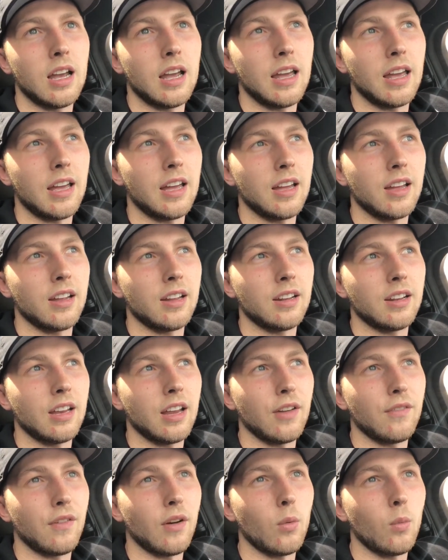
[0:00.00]
And
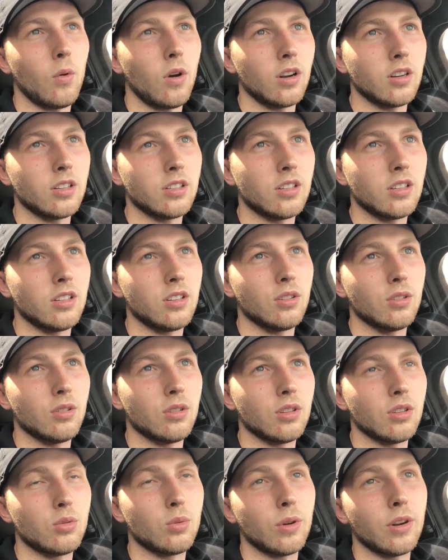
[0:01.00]
if I wanted to do
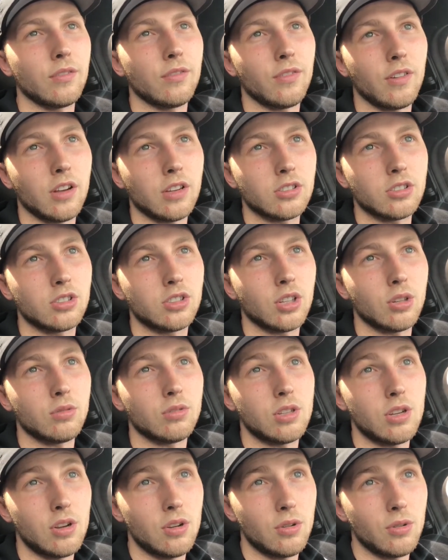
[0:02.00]
the Twin Falls show
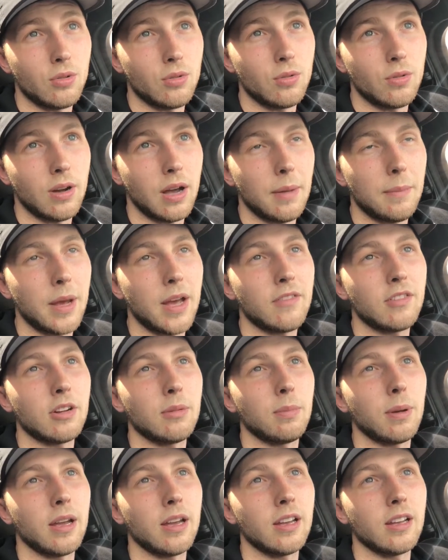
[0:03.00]
too, I'm having
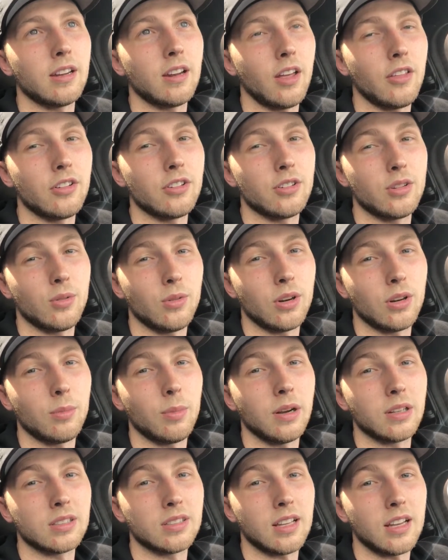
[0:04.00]
to pay another 200
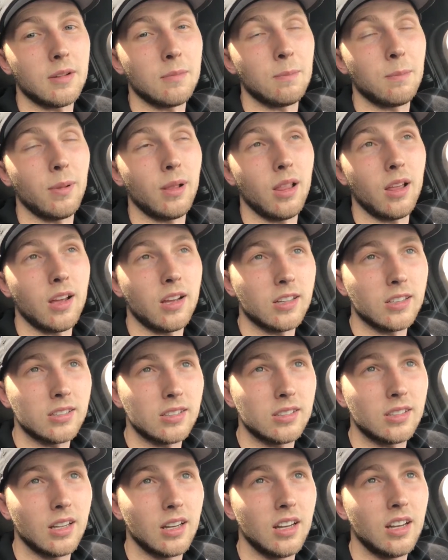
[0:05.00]
bucks then,
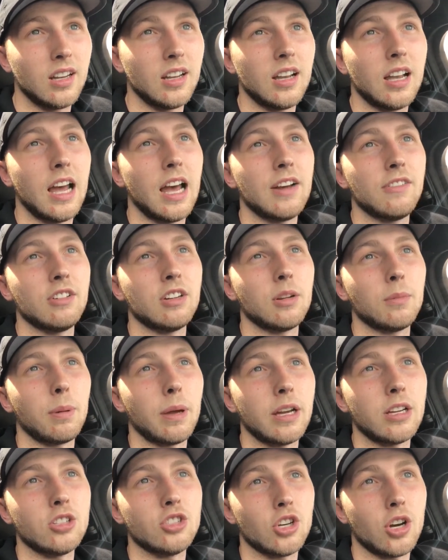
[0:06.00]
plus having to
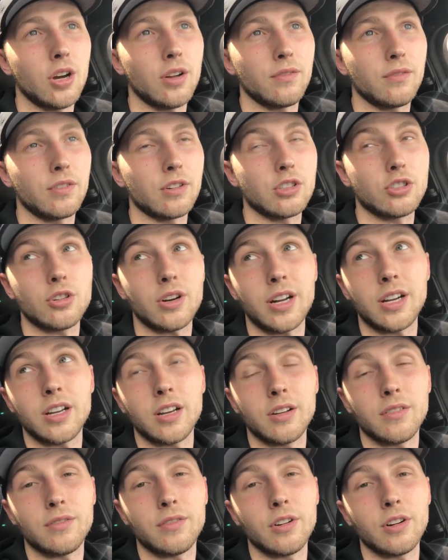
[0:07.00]
pay John for
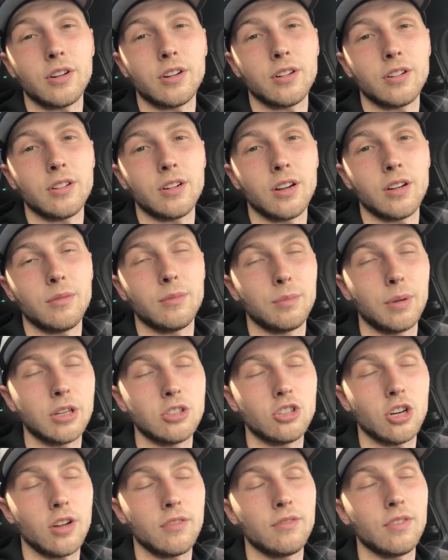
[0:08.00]
training for
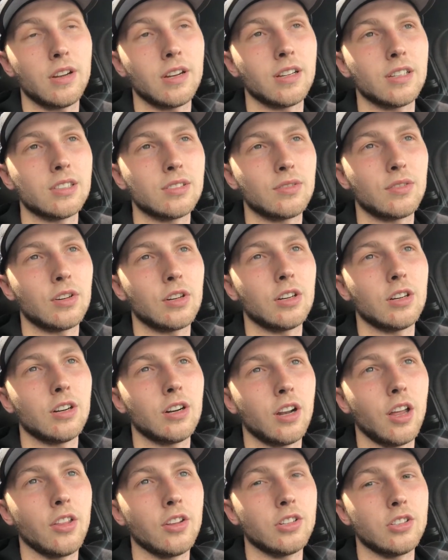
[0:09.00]
Big John Fitness for
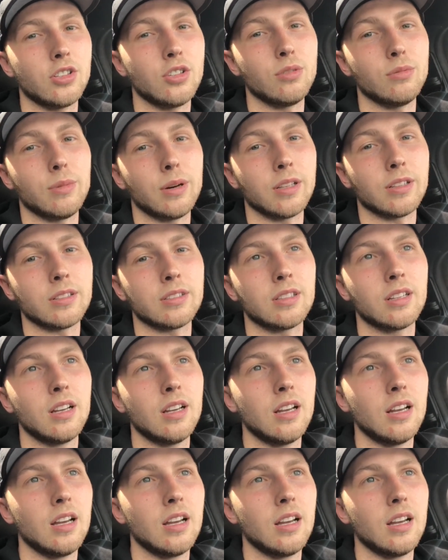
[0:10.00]
another 2 months,